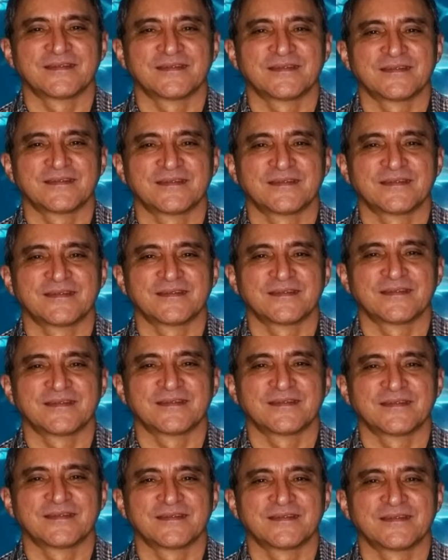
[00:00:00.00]

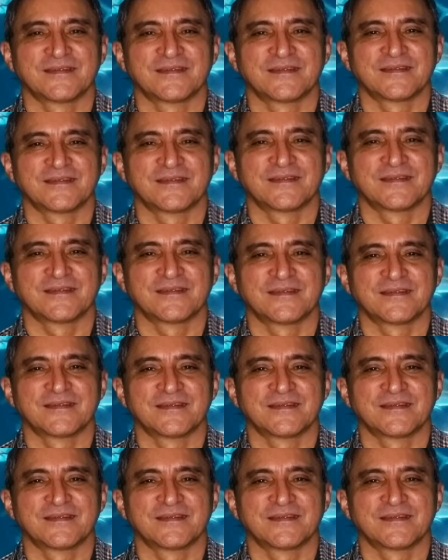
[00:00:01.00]
Nothing is said.